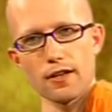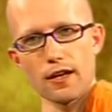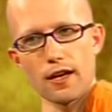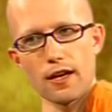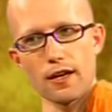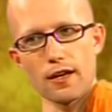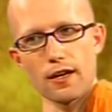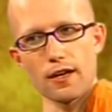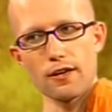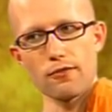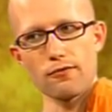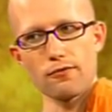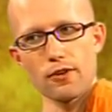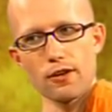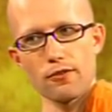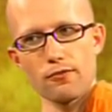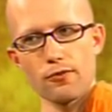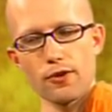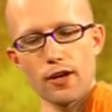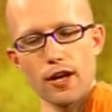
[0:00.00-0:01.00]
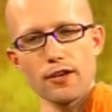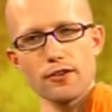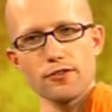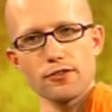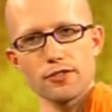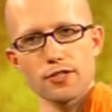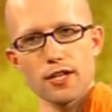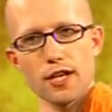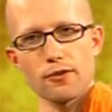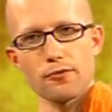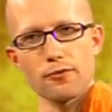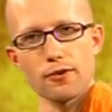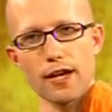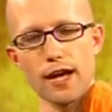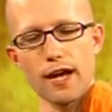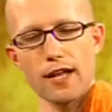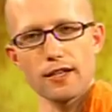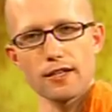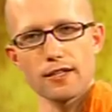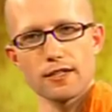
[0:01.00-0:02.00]
uh, if, if we understand
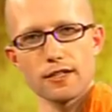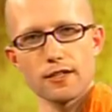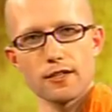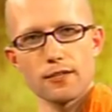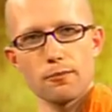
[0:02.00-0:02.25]
reality,